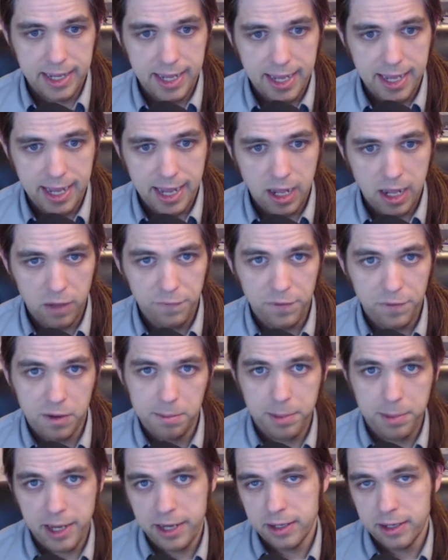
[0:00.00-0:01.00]
alpha,
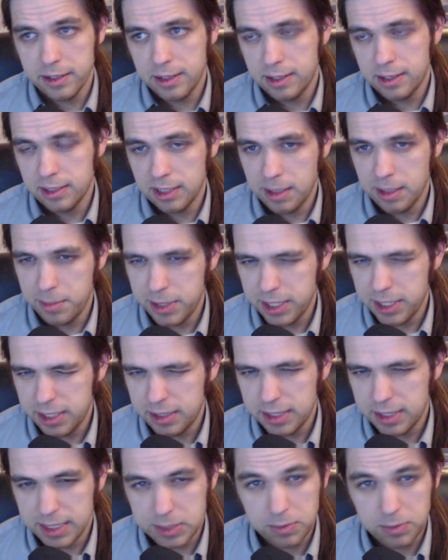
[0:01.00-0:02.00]
beta, unlimited.
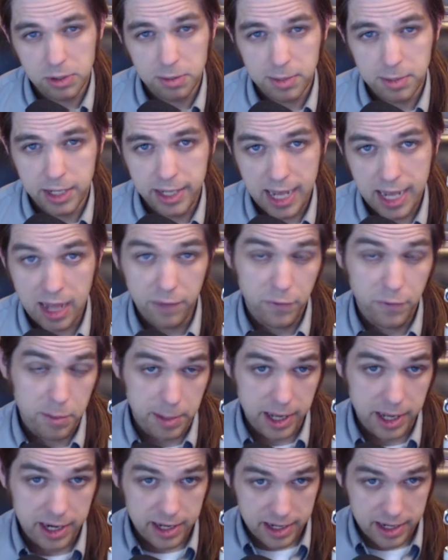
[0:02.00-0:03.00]
That's where the money. Alpha,
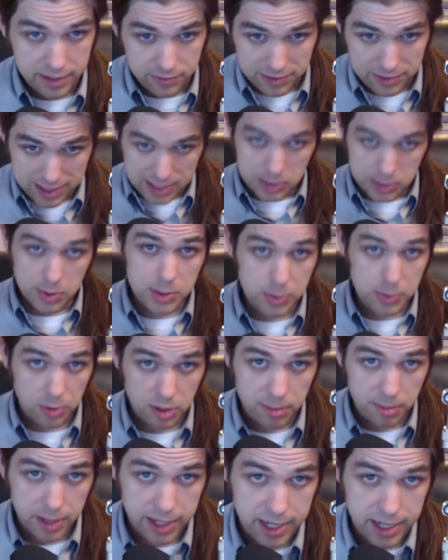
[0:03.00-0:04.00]
beta, and is where
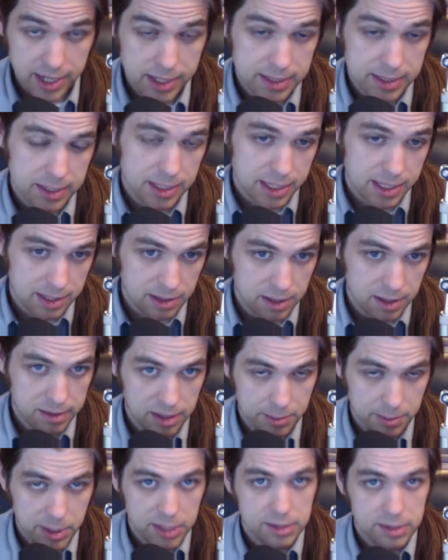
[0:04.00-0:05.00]
the money is, and then
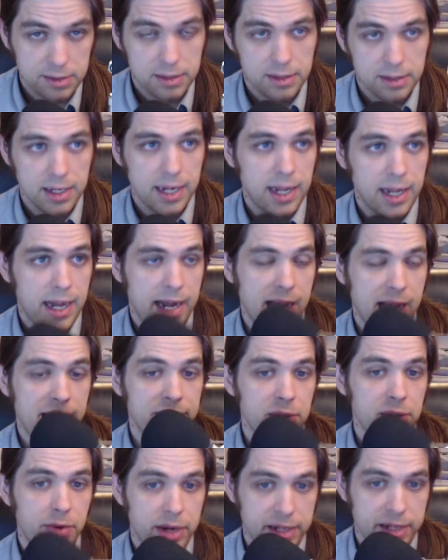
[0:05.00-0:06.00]
unlimited. I have
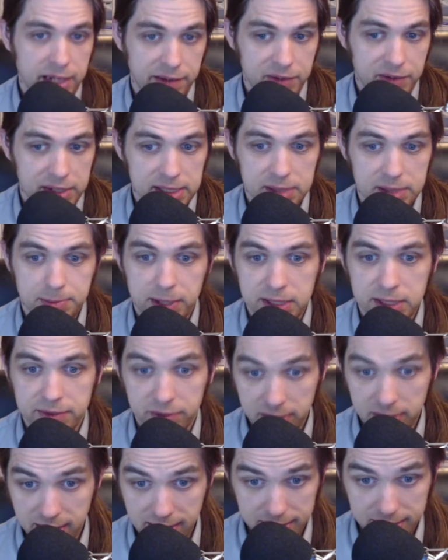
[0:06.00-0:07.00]
no idea if that's expensive or
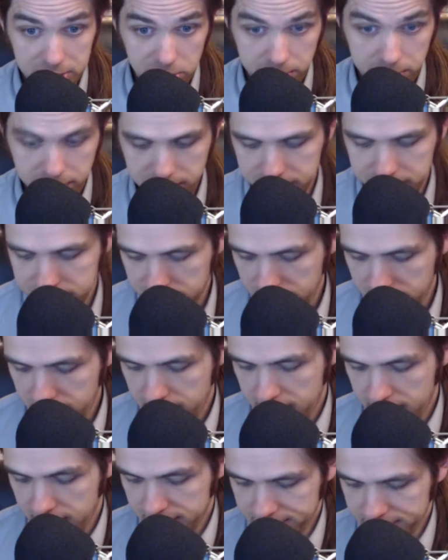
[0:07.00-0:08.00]
not. I assume it is.
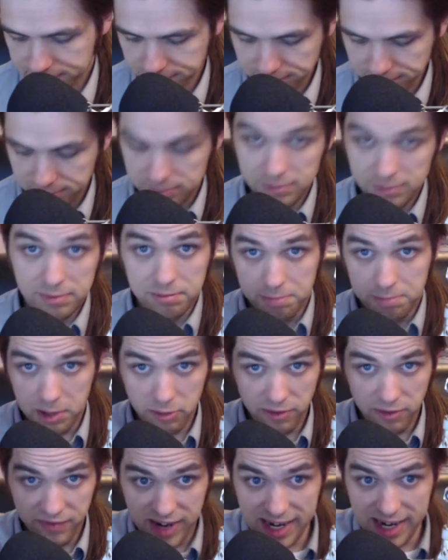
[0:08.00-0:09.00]
But
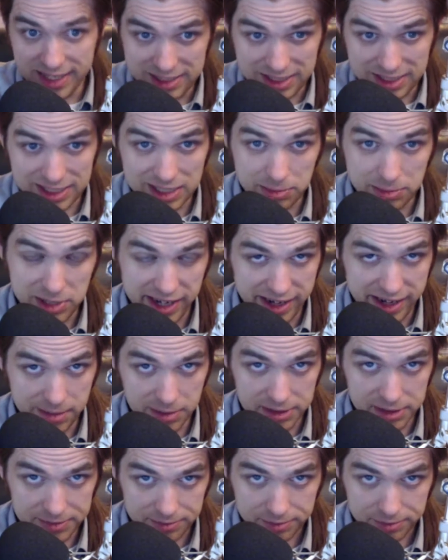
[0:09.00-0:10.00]
revised is
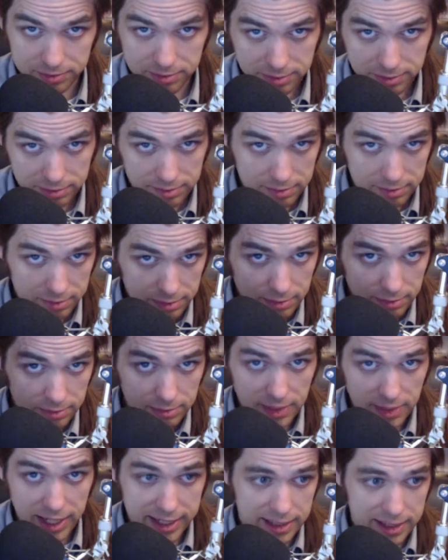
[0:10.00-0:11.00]
obtainable
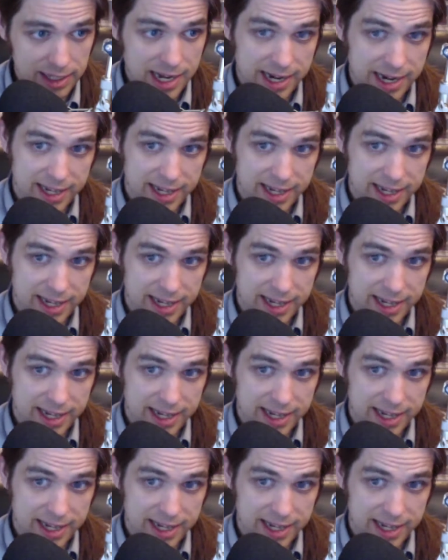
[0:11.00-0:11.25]
in a lot of